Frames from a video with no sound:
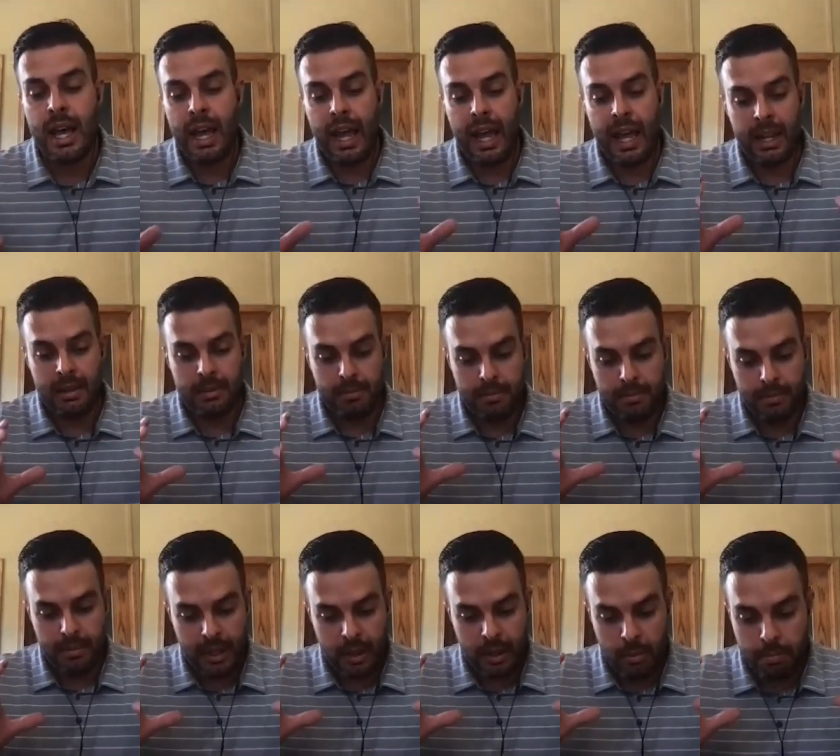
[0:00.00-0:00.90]
And
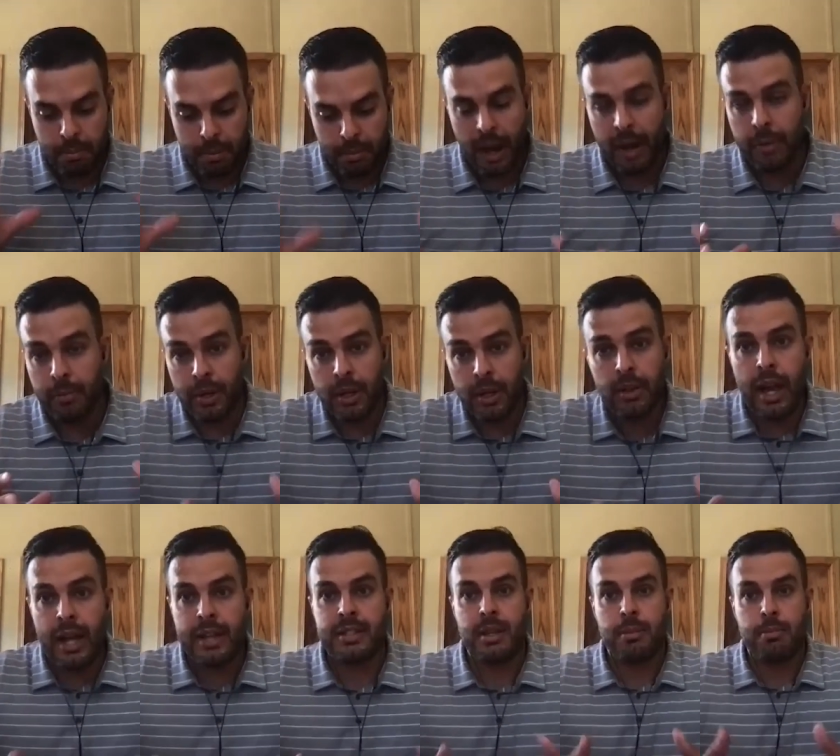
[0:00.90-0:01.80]
you know, I
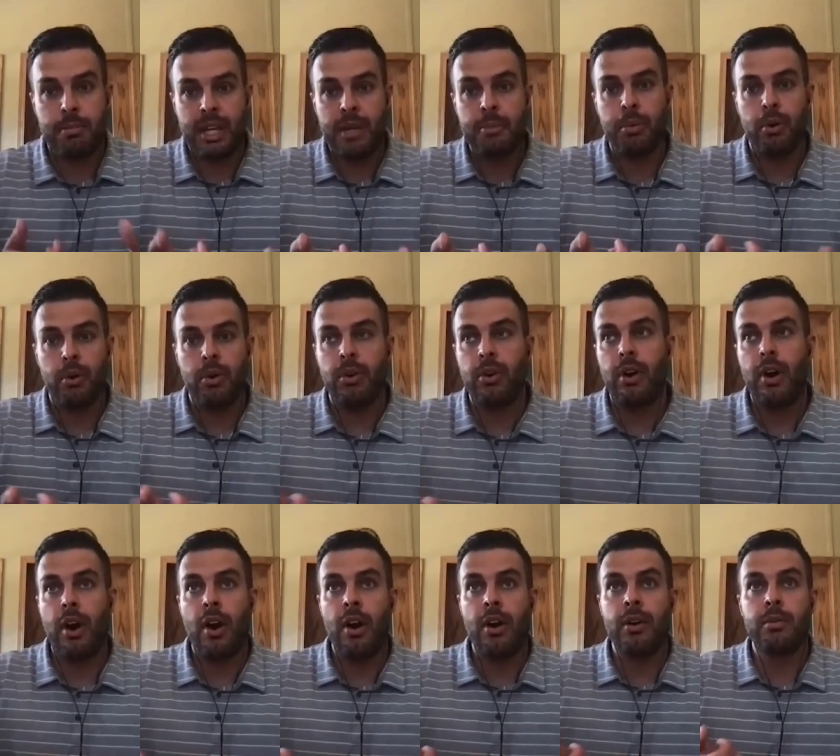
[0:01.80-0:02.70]
realized that people
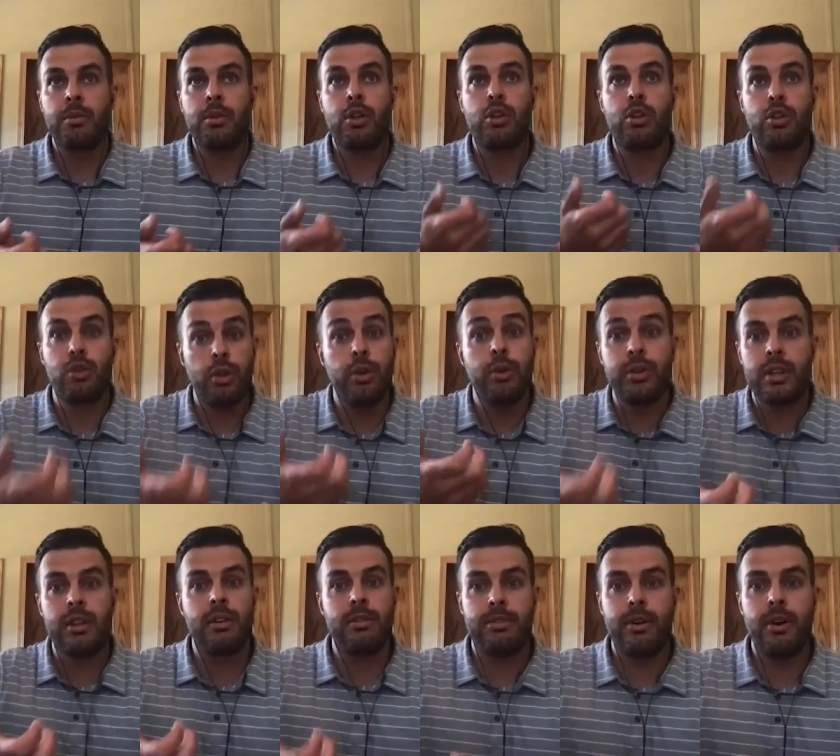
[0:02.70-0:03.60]
are glued to
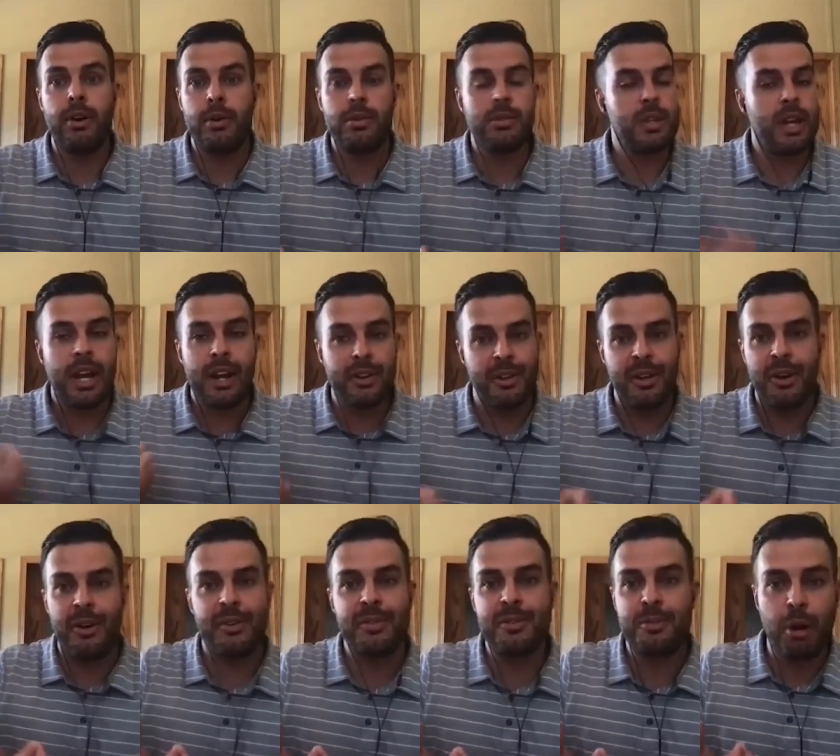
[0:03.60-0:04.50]
their phones. And I don't
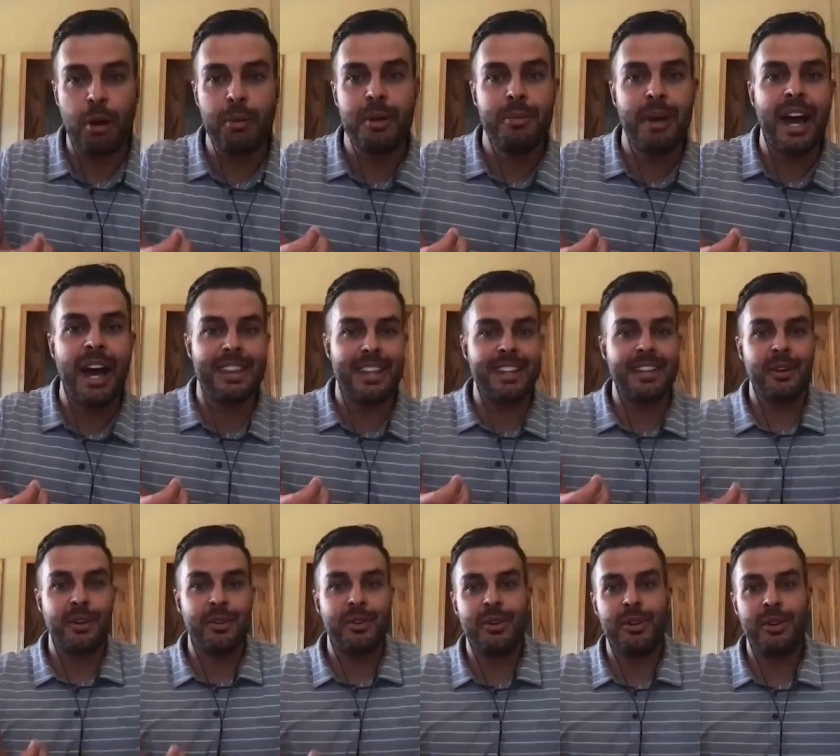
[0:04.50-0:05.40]
know, it's probably a bad thing they're
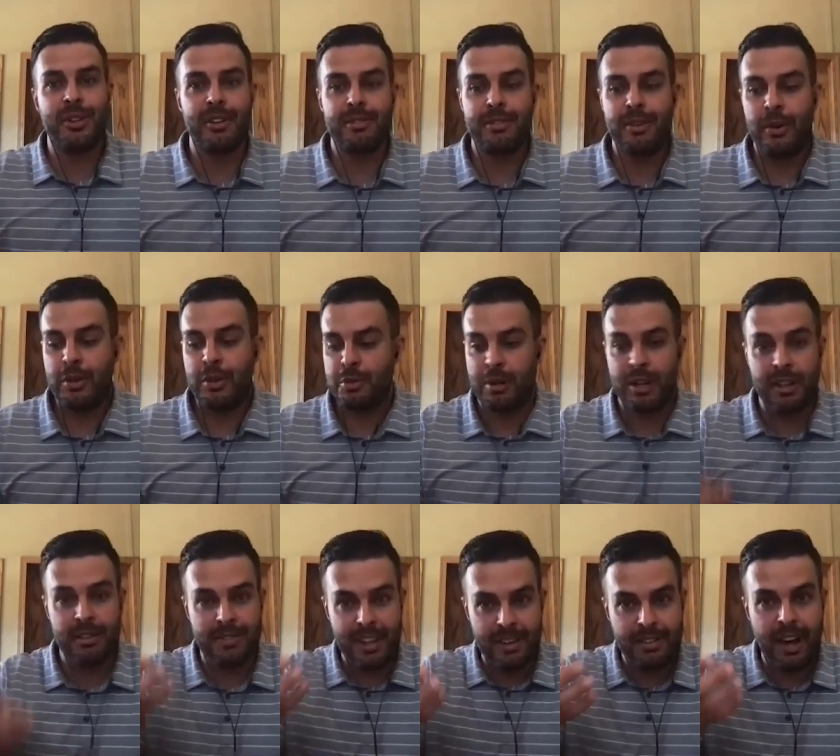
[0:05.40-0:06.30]
glued to their phones, but
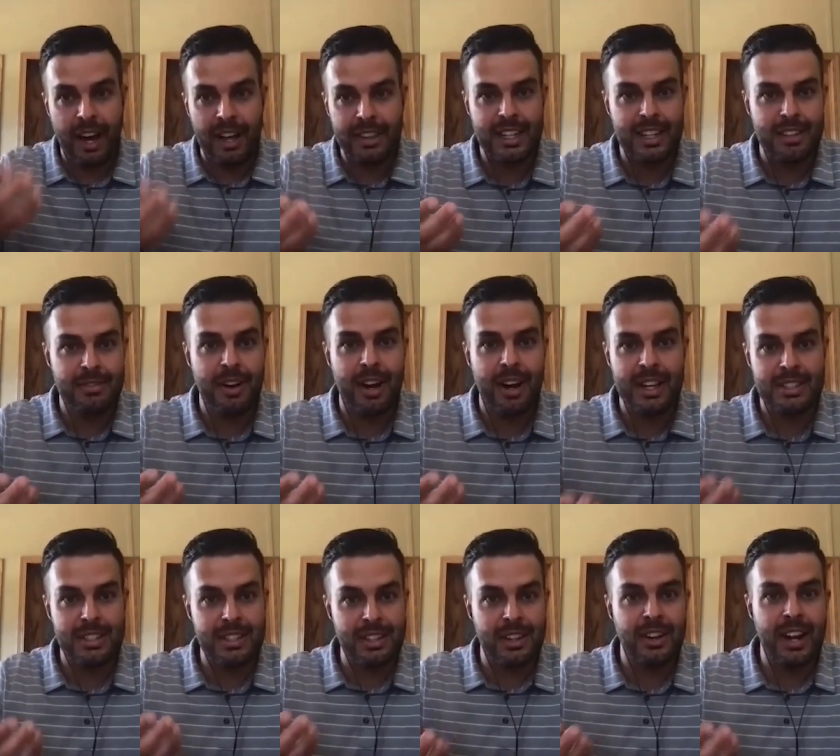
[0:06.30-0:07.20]
if they've got the
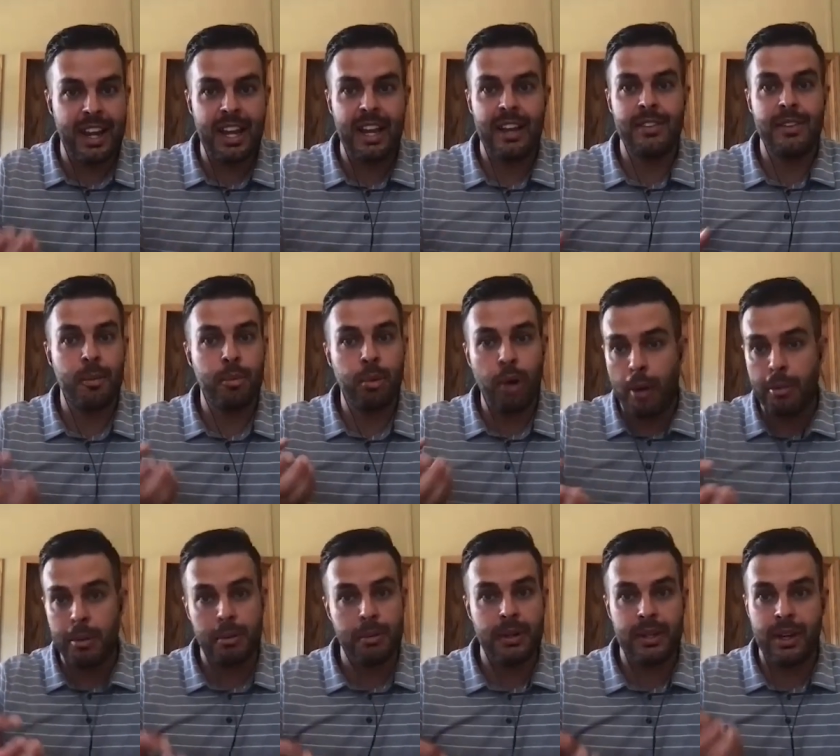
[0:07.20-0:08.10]
device in their hand, they're
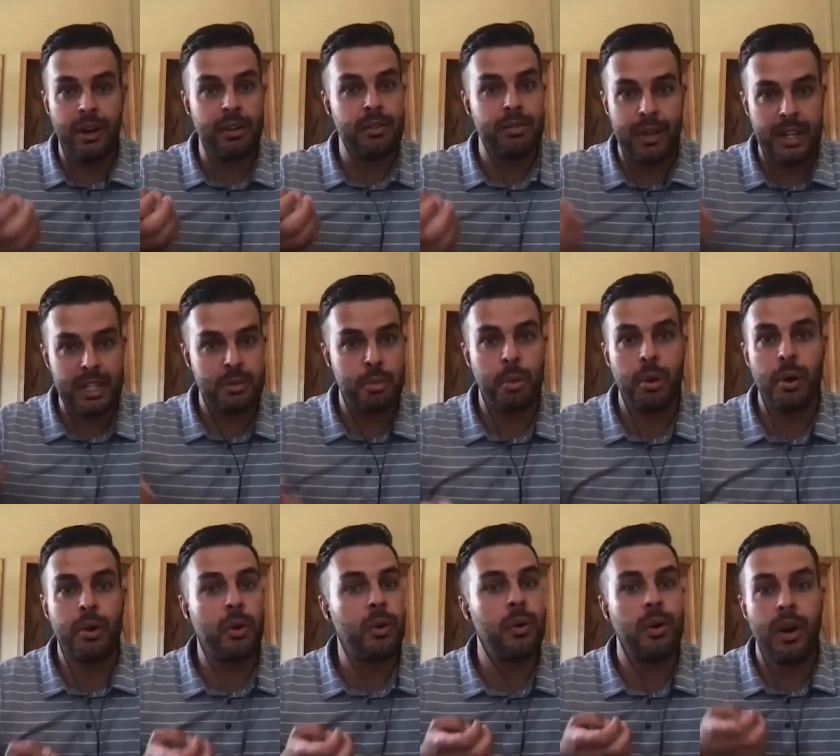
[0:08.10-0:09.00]
probably on Facebook
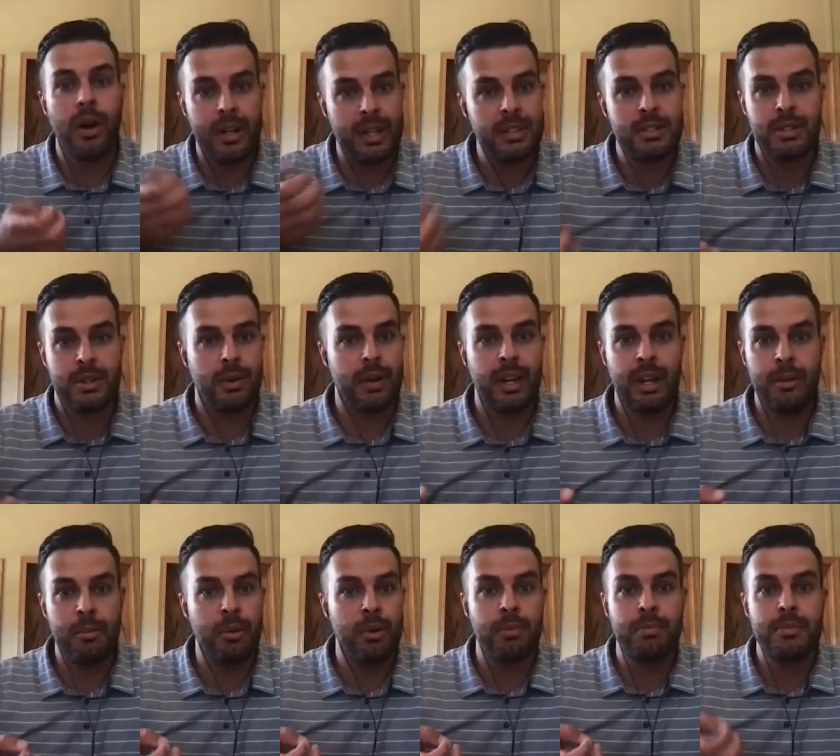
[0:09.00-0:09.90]
or on
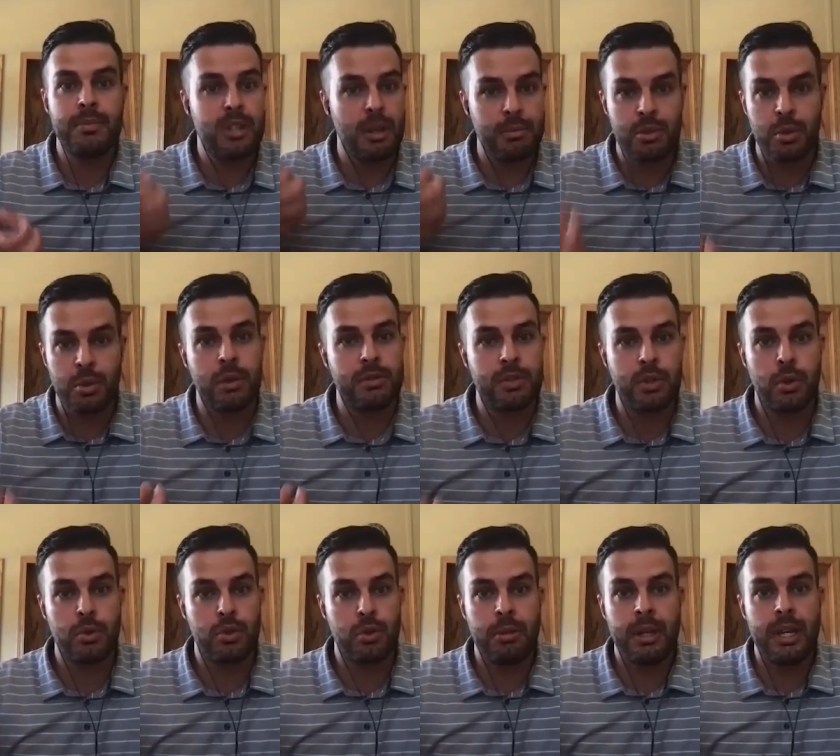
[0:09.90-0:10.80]
Instagram or some sort of
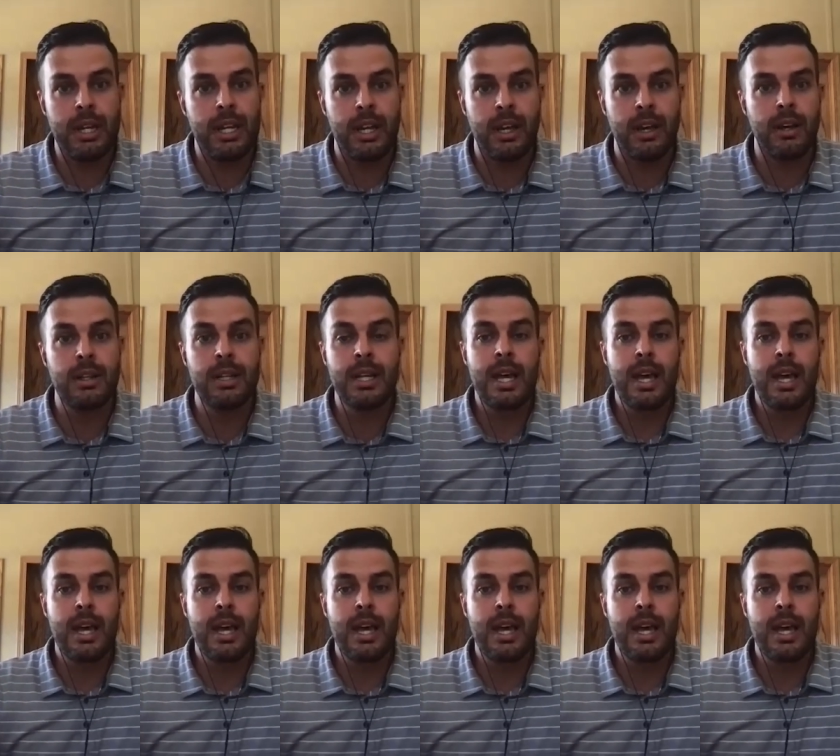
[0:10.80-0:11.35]
social media.